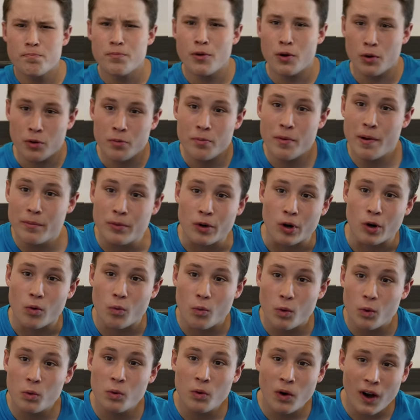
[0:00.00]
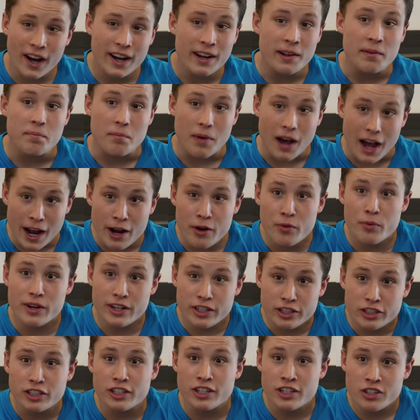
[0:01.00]
But remember, we're writing my
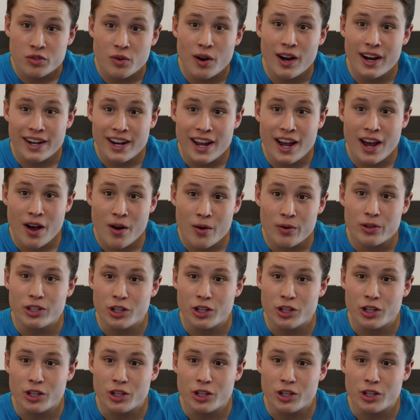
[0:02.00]
wish list right now.